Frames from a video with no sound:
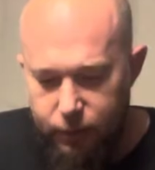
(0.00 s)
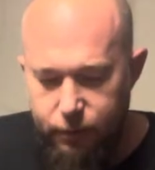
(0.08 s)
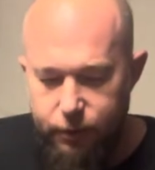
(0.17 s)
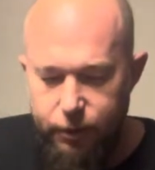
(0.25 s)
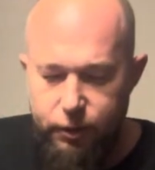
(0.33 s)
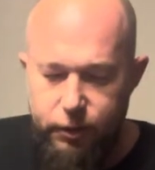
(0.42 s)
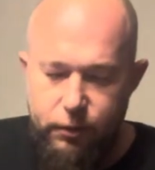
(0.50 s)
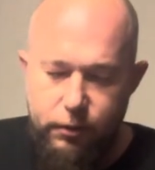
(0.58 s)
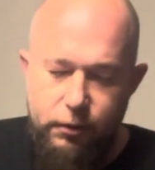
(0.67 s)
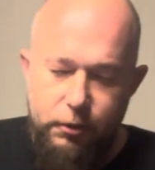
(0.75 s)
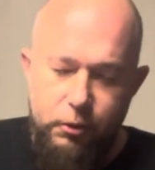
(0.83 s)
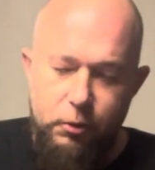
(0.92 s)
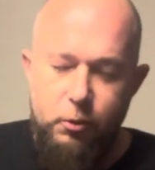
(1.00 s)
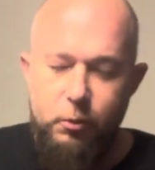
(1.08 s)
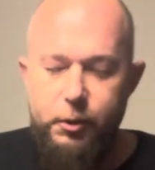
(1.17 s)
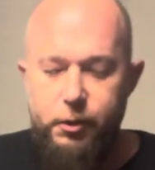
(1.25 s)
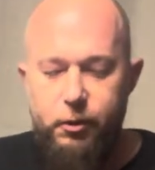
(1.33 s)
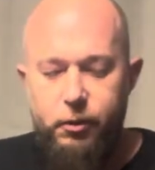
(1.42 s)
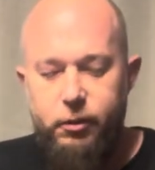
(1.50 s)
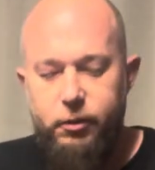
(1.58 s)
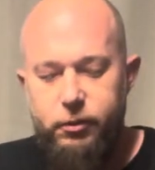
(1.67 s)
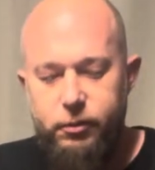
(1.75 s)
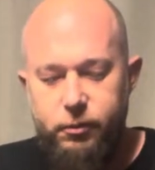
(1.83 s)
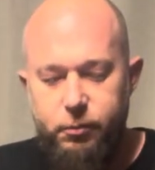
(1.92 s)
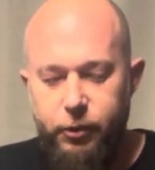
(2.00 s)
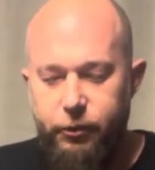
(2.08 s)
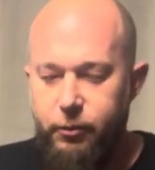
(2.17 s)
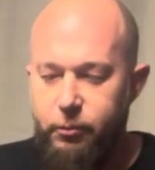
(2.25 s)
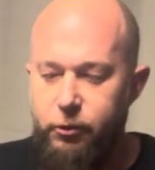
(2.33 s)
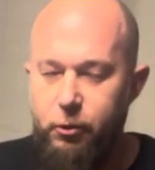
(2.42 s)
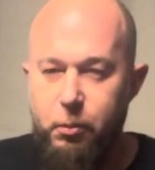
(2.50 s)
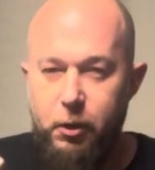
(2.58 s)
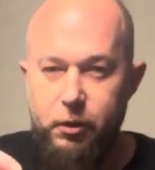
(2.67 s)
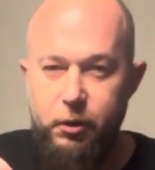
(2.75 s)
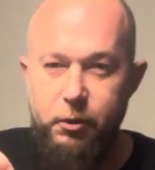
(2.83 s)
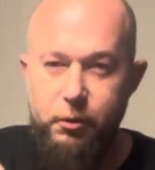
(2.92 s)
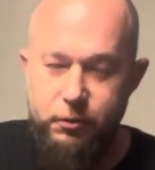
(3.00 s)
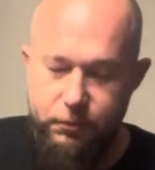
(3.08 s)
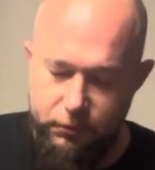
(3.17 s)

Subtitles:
then you will put some super glue